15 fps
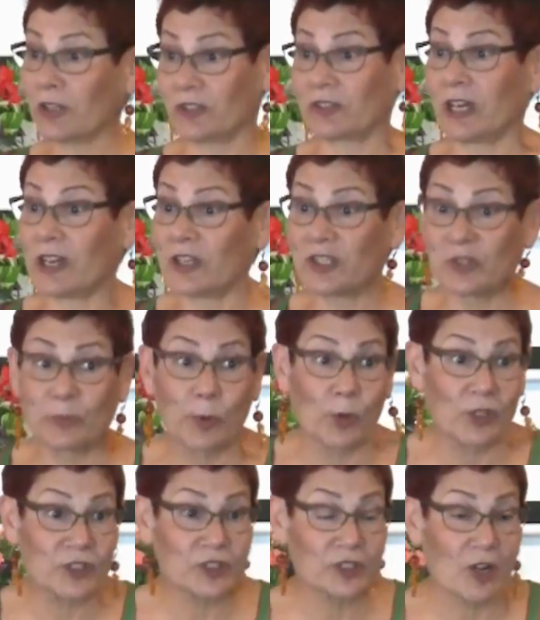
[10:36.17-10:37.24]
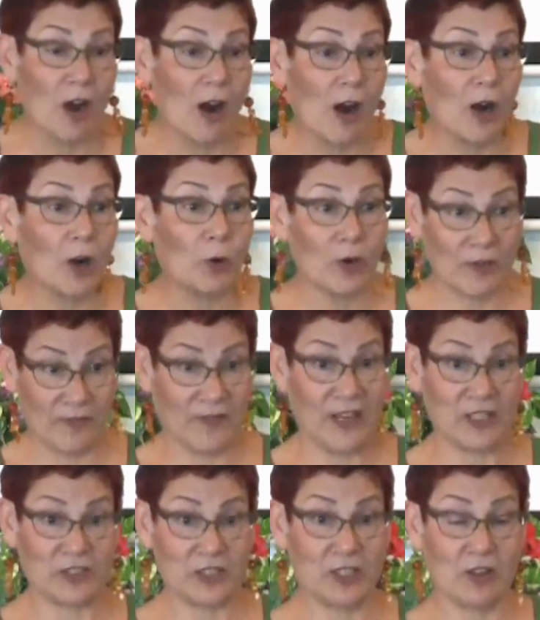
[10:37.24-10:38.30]
and it's not a sports car or a
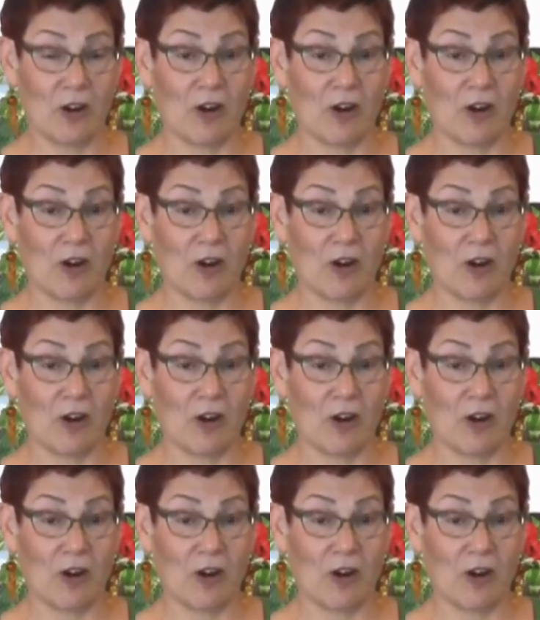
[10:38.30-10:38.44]
fancy